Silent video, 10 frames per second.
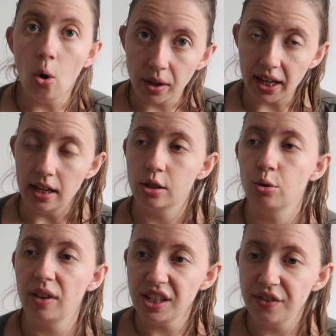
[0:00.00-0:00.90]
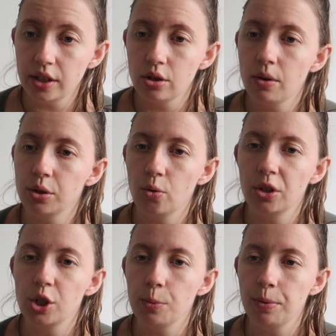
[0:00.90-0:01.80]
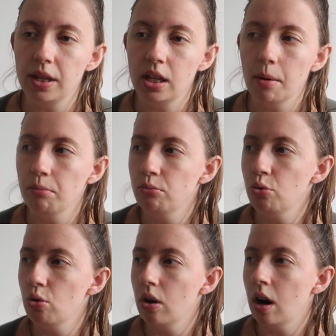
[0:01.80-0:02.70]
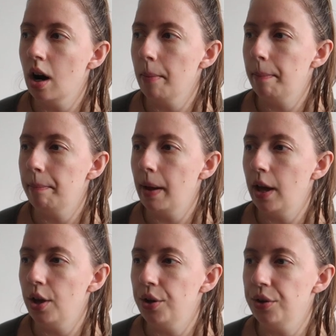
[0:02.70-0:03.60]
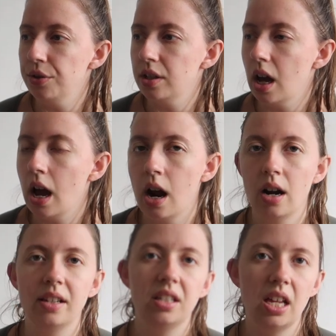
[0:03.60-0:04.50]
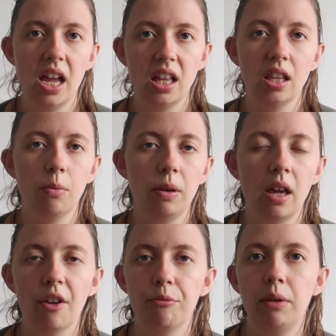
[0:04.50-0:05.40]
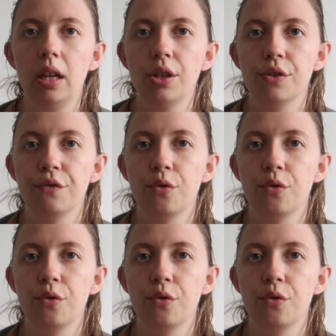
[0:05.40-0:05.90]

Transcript: Okay, so this video is going to be more about our den that we have made